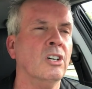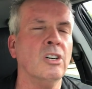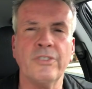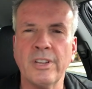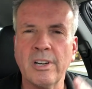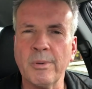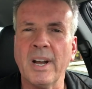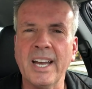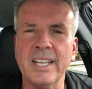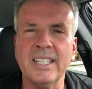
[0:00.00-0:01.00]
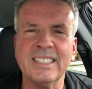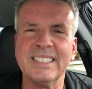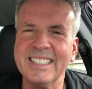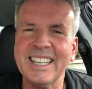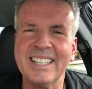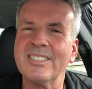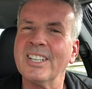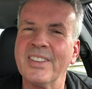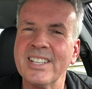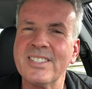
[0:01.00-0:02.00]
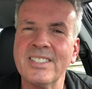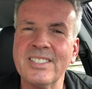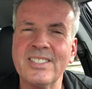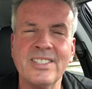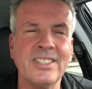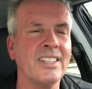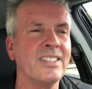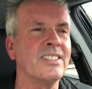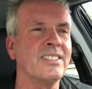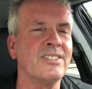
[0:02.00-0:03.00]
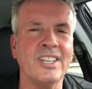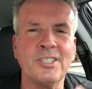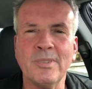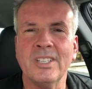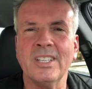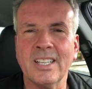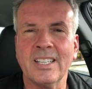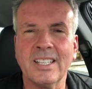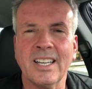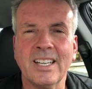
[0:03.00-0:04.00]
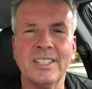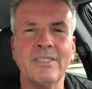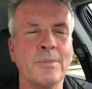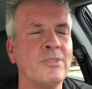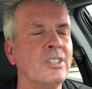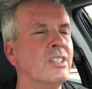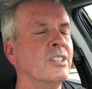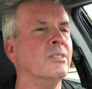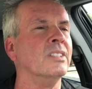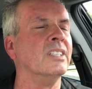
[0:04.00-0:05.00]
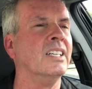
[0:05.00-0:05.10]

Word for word: over their ride. I don't know. That's a, that's a judgment you, I got to leave up to you.